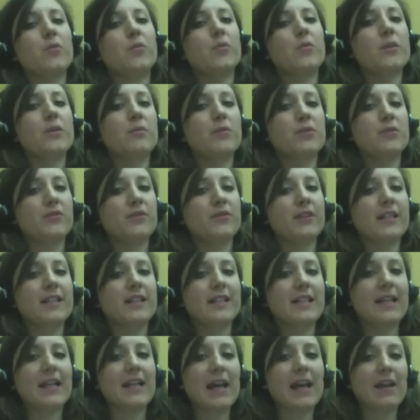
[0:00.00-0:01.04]
will be
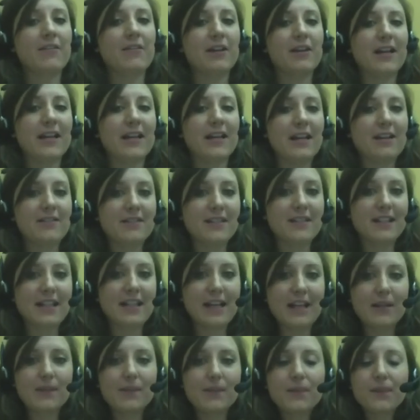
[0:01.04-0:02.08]
moderating our Hangout
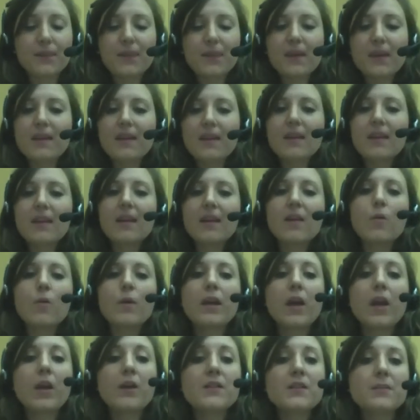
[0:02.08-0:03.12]
today. We're
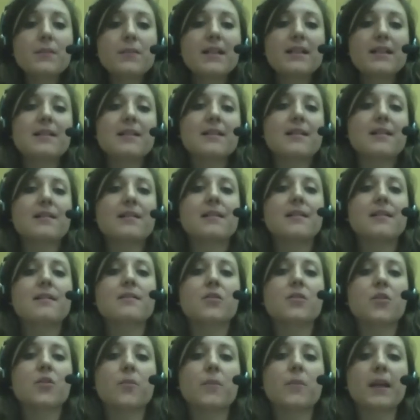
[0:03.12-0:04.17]
going to be discussing the
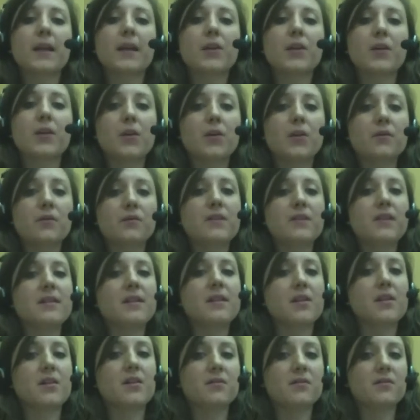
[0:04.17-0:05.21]
topic of
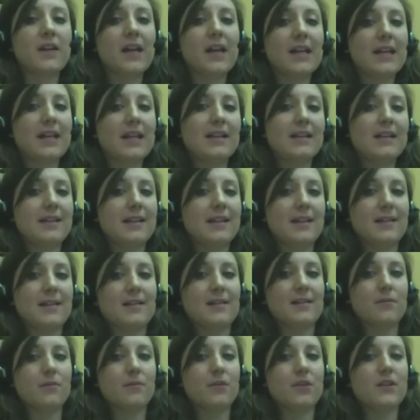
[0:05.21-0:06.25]
design for analytics,
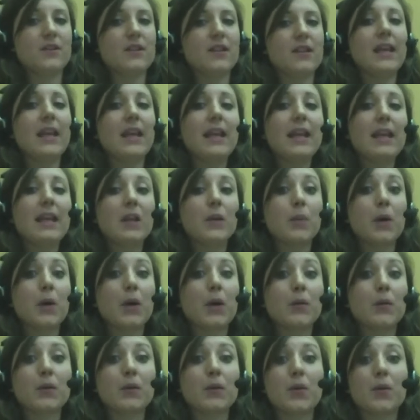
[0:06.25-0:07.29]
which is a key
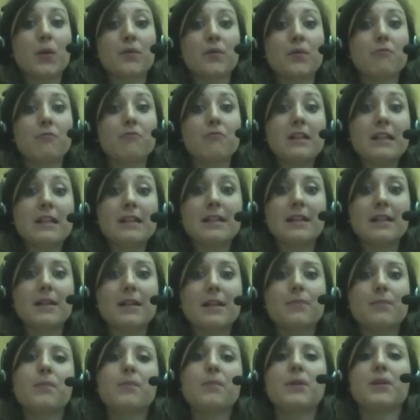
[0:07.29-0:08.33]
component of the recently
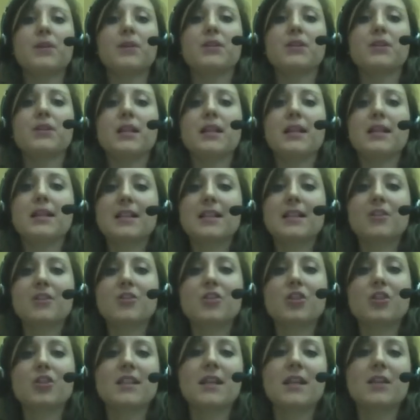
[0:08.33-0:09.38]
published
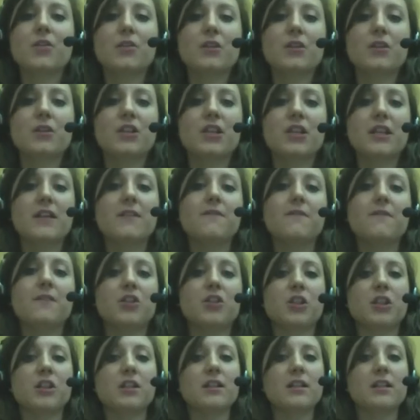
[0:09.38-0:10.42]
Accenture Technology
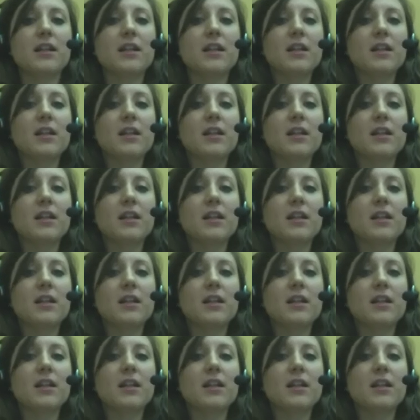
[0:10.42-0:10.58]
Vision.